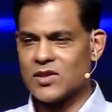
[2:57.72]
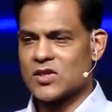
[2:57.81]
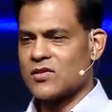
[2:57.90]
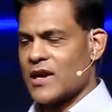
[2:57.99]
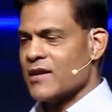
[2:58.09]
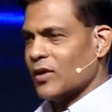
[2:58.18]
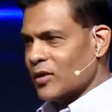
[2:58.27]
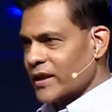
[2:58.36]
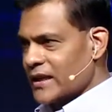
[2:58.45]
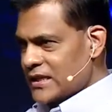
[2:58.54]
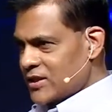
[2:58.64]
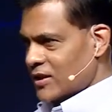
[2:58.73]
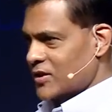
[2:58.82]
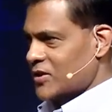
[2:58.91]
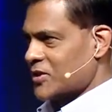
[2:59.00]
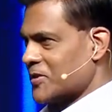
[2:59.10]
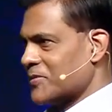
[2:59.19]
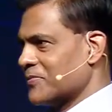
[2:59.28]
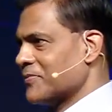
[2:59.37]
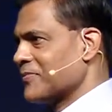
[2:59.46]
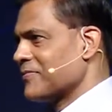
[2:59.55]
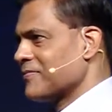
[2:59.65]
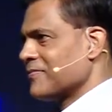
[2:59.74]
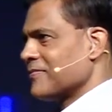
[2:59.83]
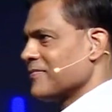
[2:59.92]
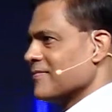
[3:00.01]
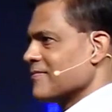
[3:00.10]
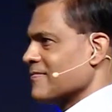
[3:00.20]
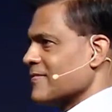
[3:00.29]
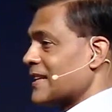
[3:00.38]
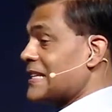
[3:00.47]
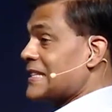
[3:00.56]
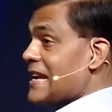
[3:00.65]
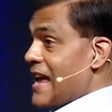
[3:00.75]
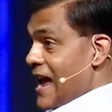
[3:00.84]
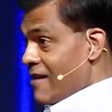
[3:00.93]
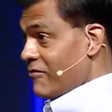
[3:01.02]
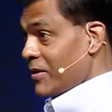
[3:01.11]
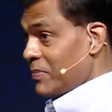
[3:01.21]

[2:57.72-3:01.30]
to triumph only in church. He said, every